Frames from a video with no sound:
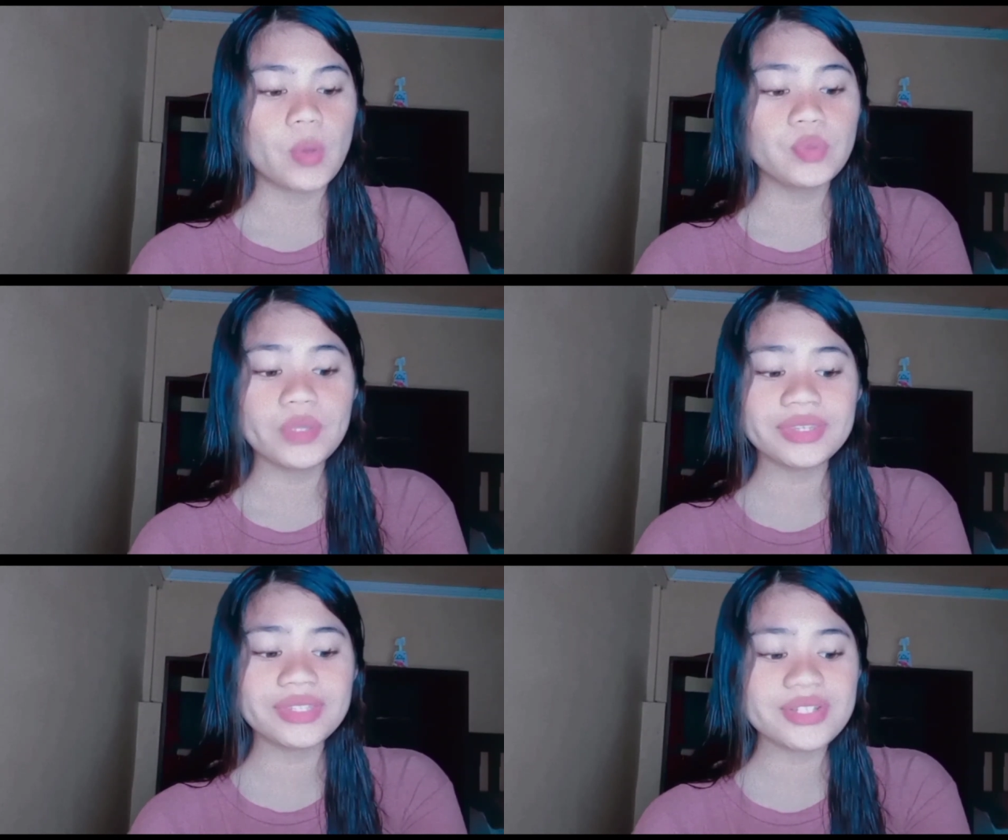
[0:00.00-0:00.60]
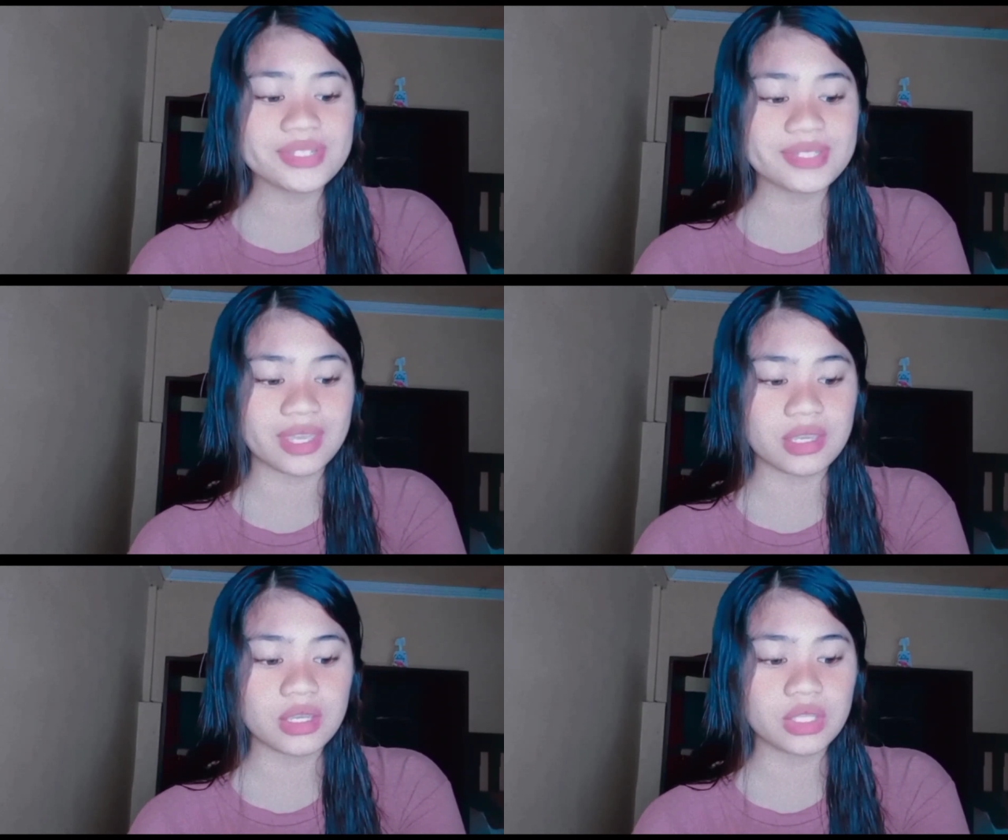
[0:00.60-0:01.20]
One winter's
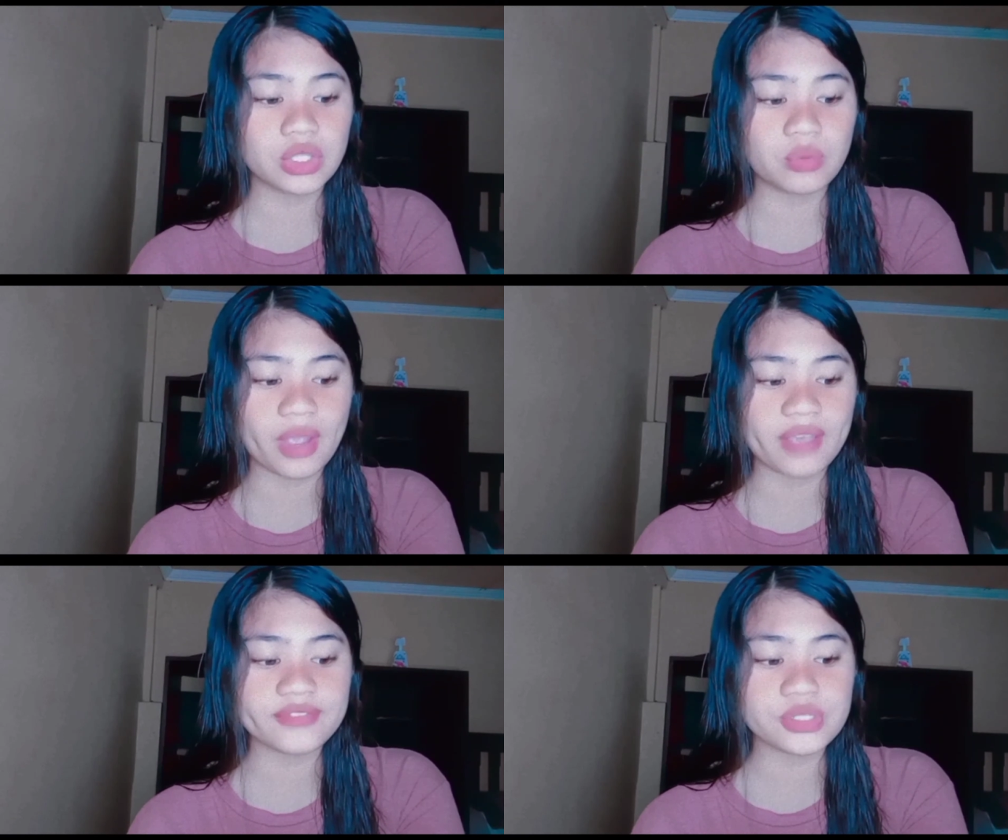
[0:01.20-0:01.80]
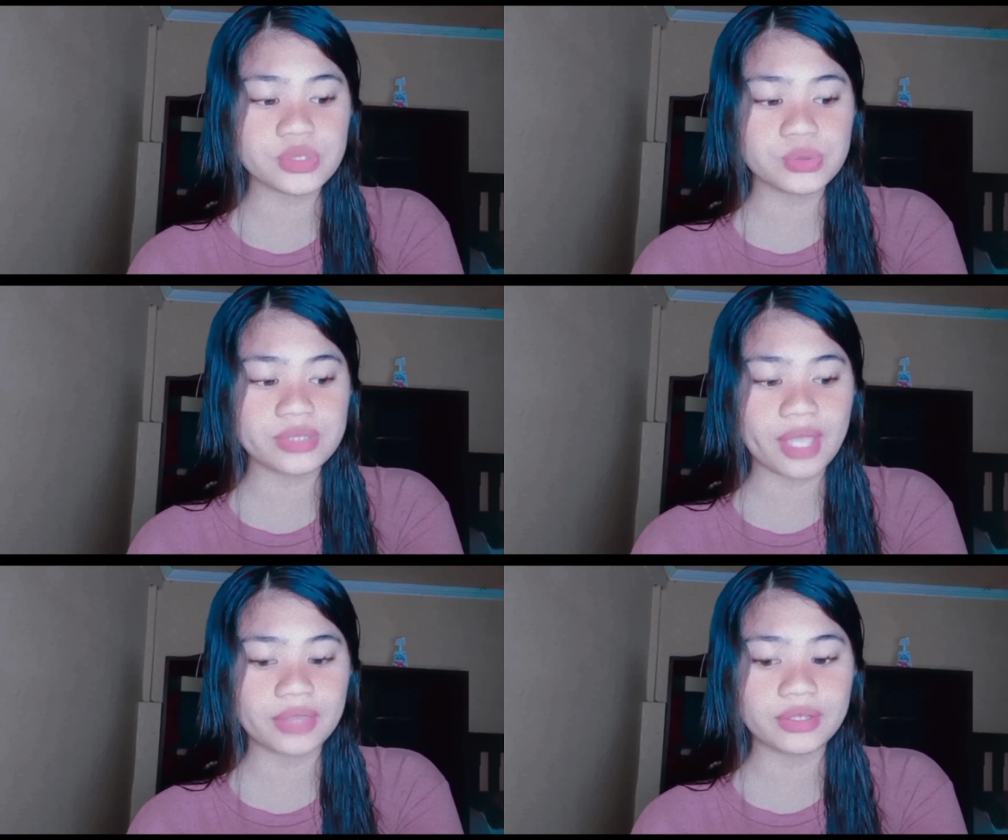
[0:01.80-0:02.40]
day, the wife stood
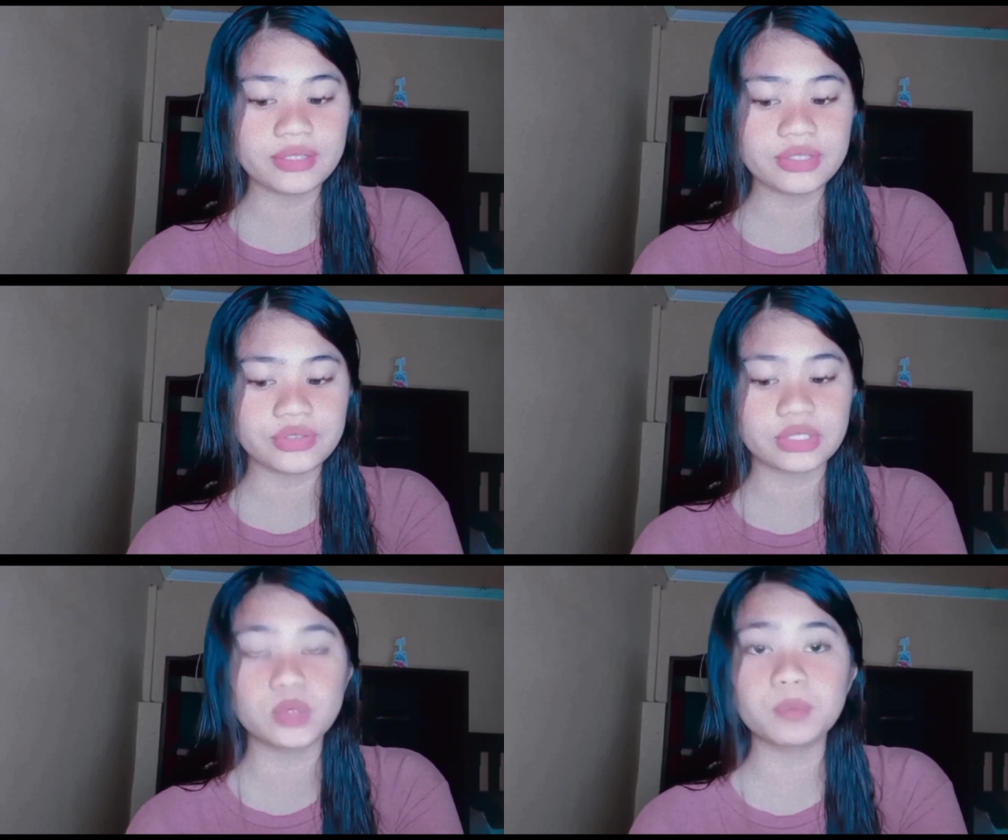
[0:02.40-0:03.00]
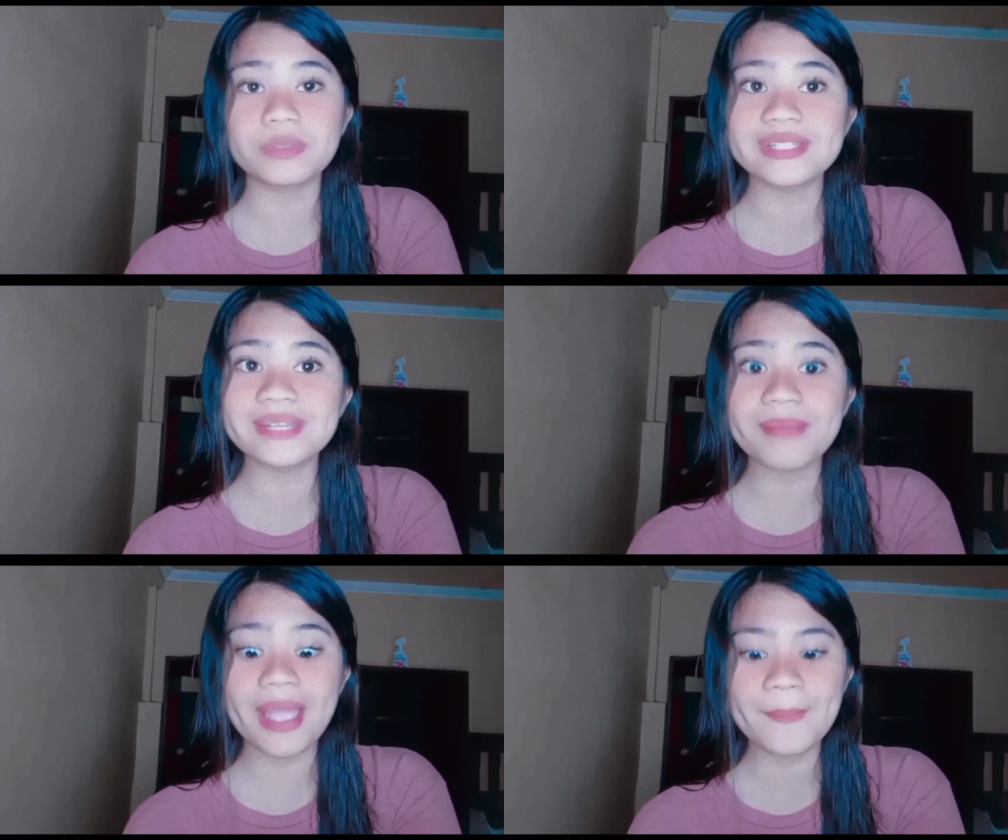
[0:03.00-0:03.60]
under the tree to peel
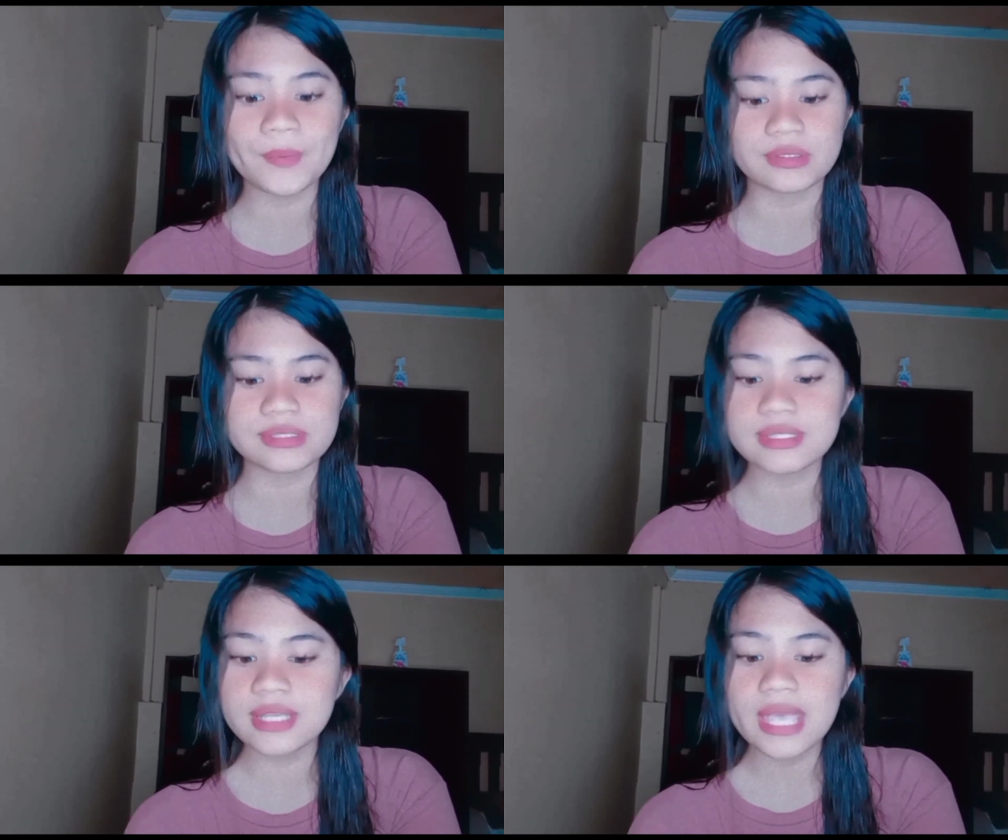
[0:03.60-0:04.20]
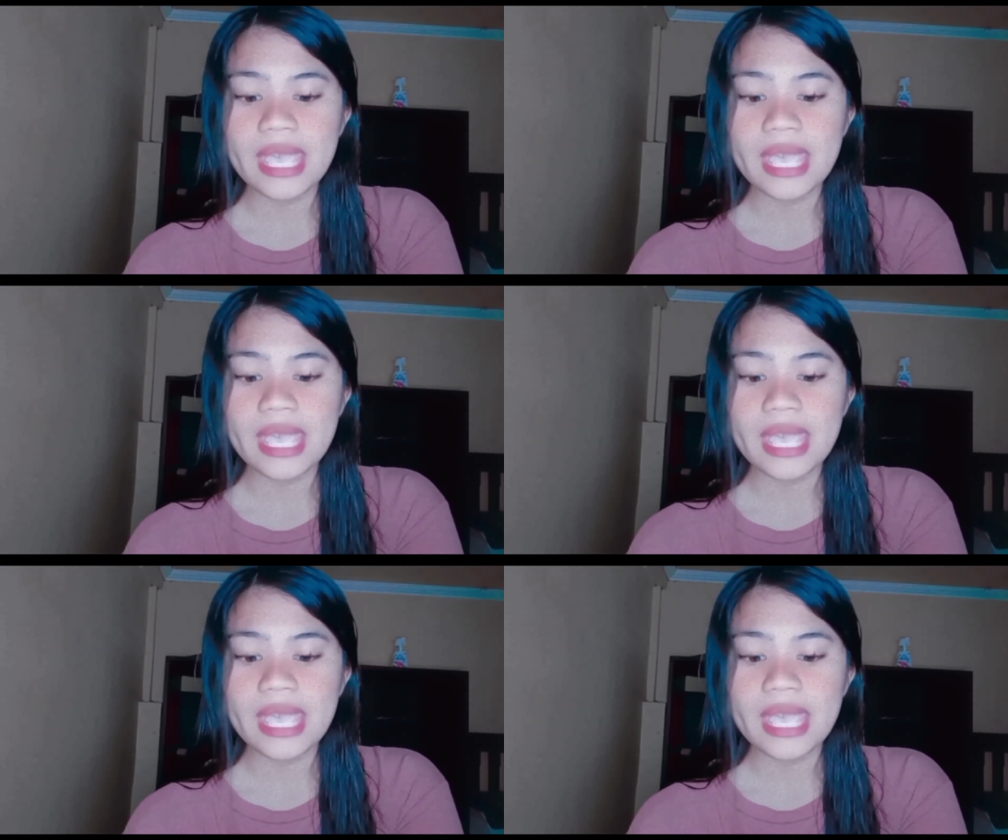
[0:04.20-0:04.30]
some apples,